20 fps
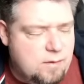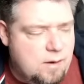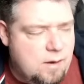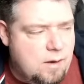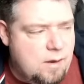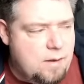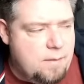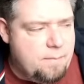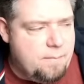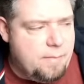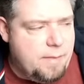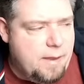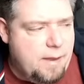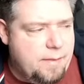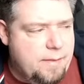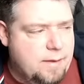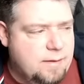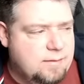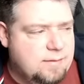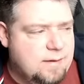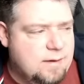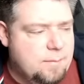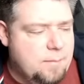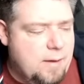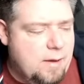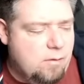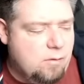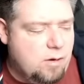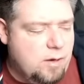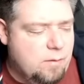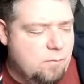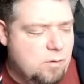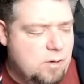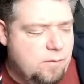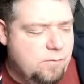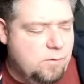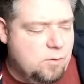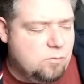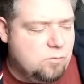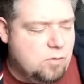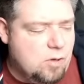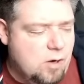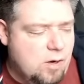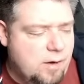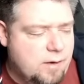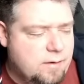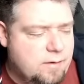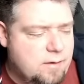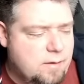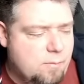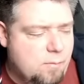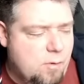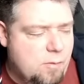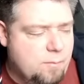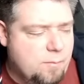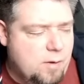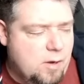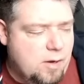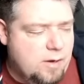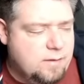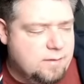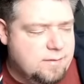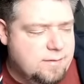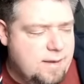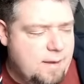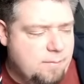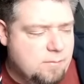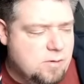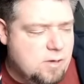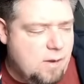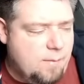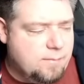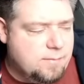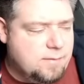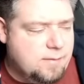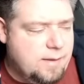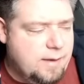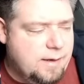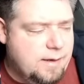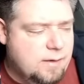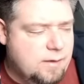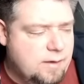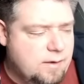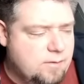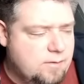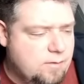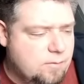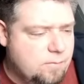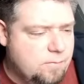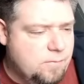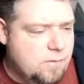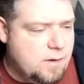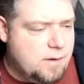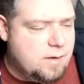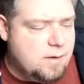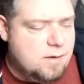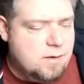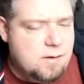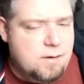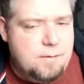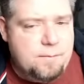and they said about like, well, if you died and the one behind stepped up, can they still fight?